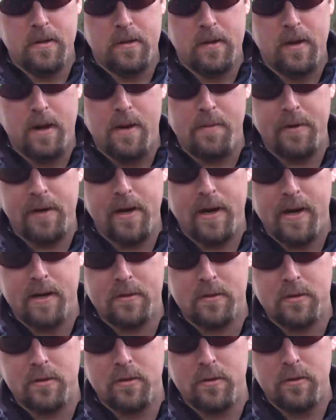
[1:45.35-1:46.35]

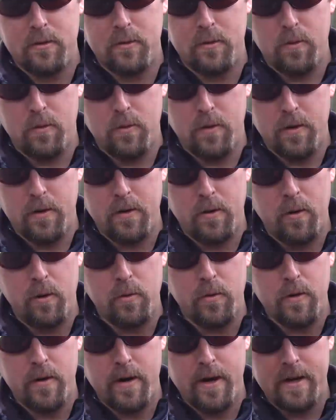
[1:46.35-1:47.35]
Gamakatsu or an
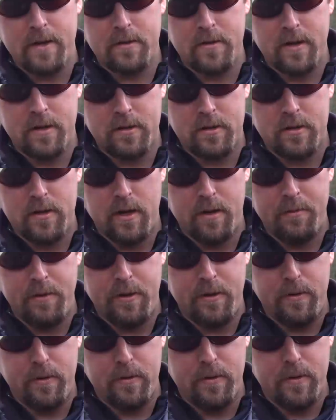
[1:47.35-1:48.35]
owner
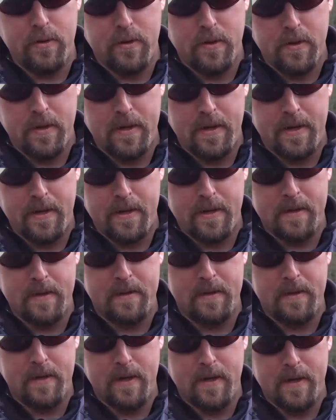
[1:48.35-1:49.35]
SSW,
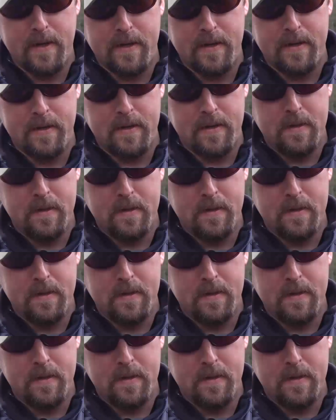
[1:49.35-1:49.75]
and